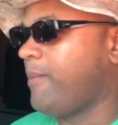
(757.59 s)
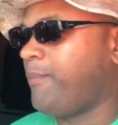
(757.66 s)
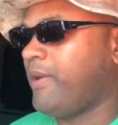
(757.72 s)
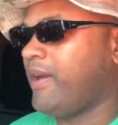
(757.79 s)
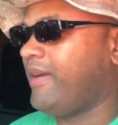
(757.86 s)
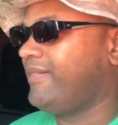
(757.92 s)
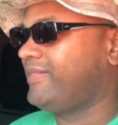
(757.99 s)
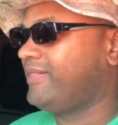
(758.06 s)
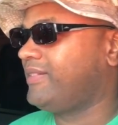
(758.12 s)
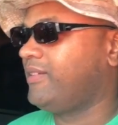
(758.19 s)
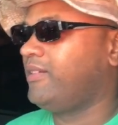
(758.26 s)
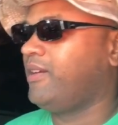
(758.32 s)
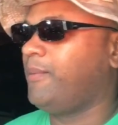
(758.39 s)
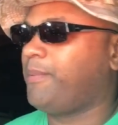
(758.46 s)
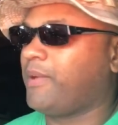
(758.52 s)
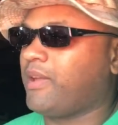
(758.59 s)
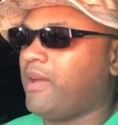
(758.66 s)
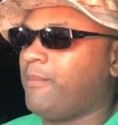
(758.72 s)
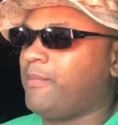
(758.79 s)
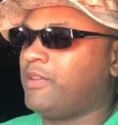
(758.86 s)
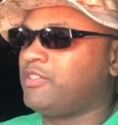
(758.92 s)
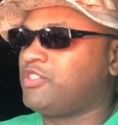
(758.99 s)
iPad set up. I
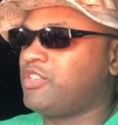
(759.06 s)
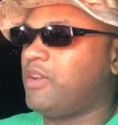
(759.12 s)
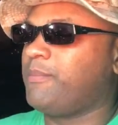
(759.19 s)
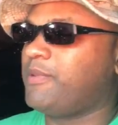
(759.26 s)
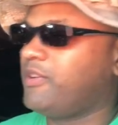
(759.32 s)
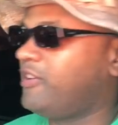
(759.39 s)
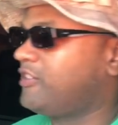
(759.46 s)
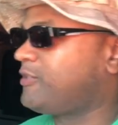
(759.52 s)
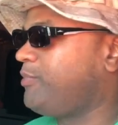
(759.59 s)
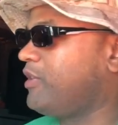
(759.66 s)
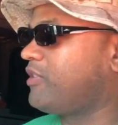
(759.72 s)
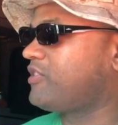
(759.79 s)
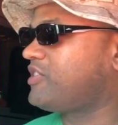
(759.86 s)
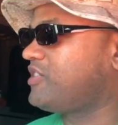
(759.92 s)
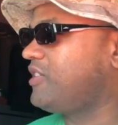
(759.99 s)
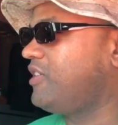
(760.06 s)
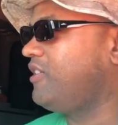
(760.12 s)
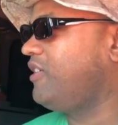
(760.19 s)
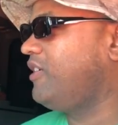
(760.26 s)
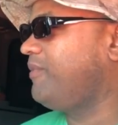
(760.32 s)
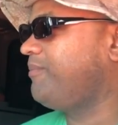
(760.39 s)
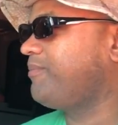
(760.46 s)
got my JBL speaker set
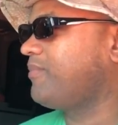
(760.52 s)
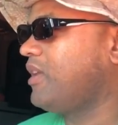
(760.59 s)
up.